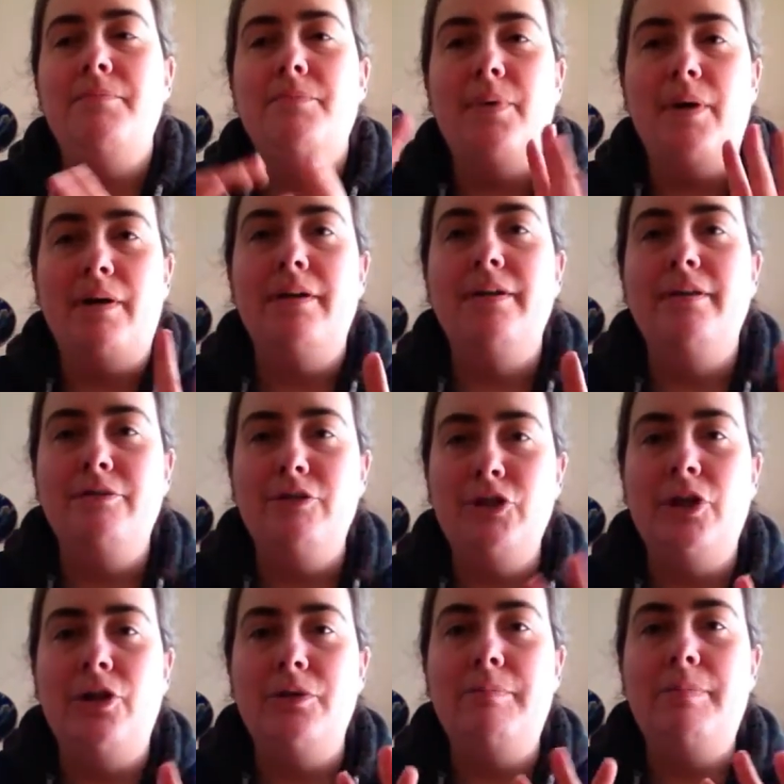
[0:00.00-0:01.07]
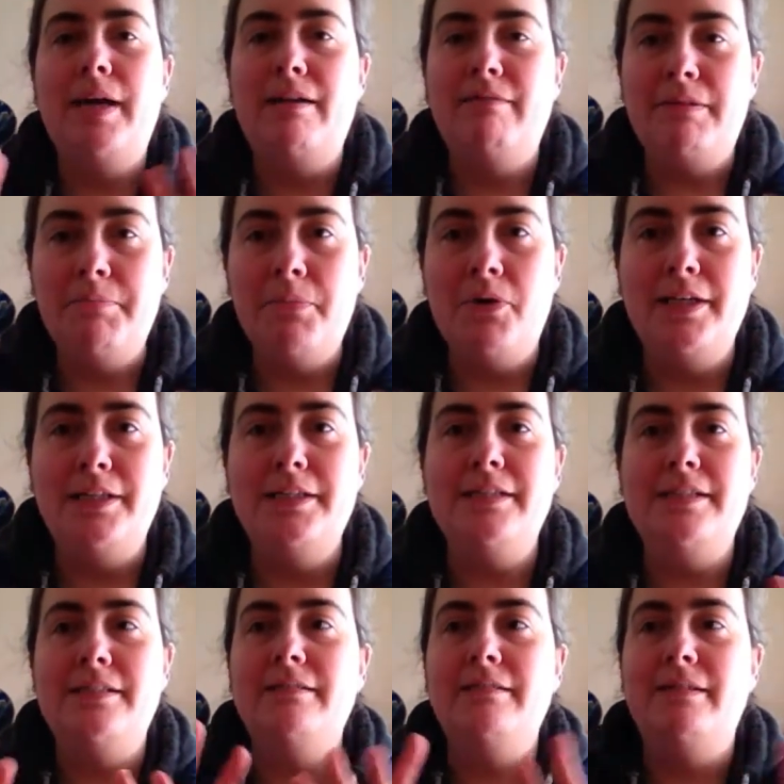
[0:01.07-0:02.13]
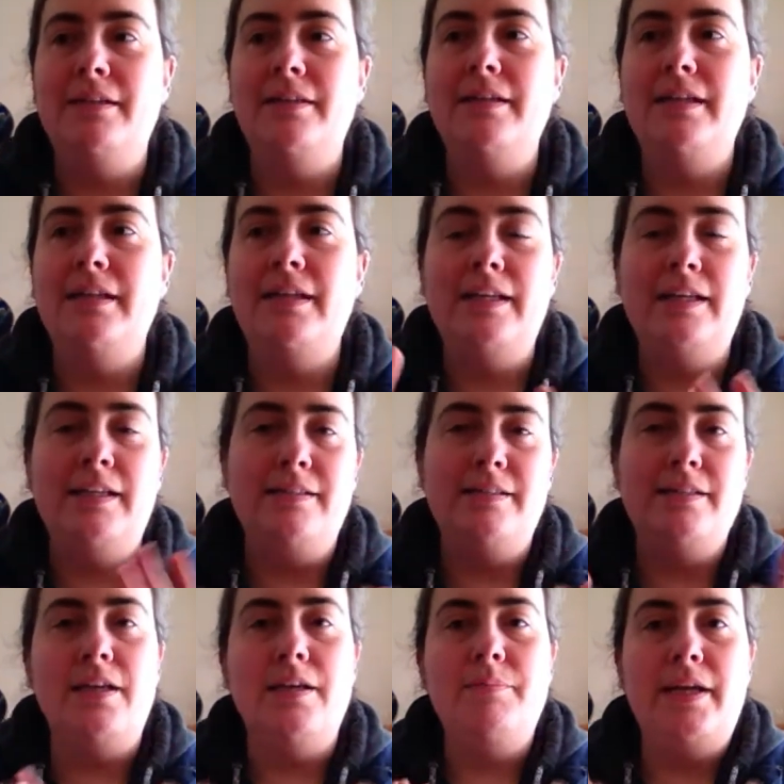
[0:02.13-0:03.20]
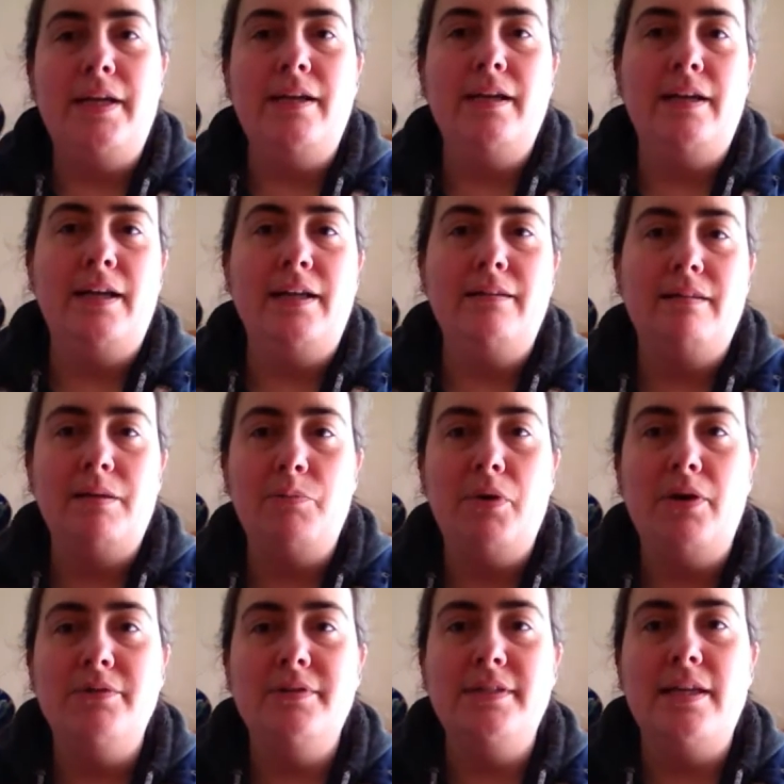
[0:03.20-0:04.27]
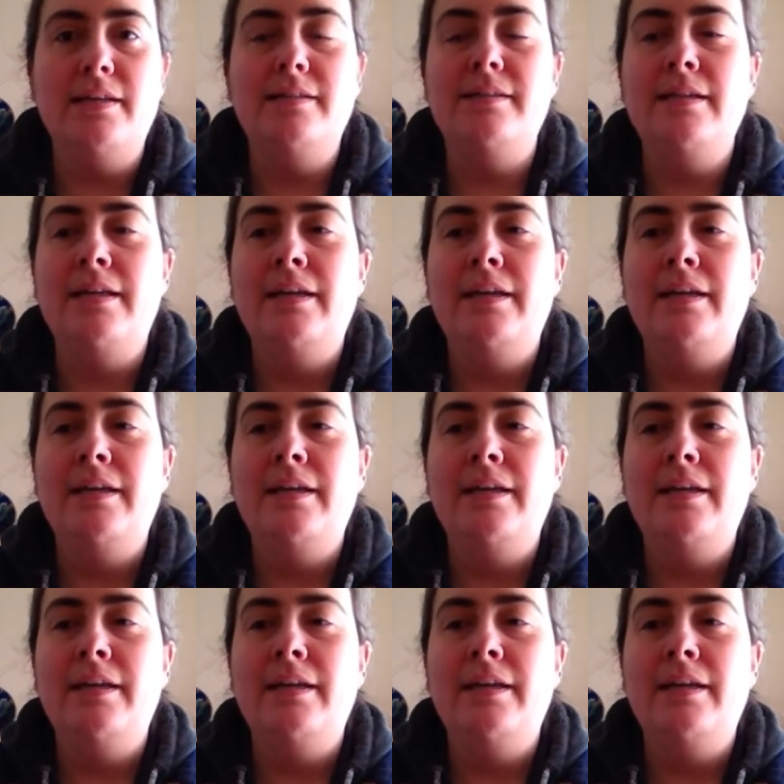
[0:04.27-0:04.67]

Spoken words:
but bear in mind that it's going to be a lengthy process,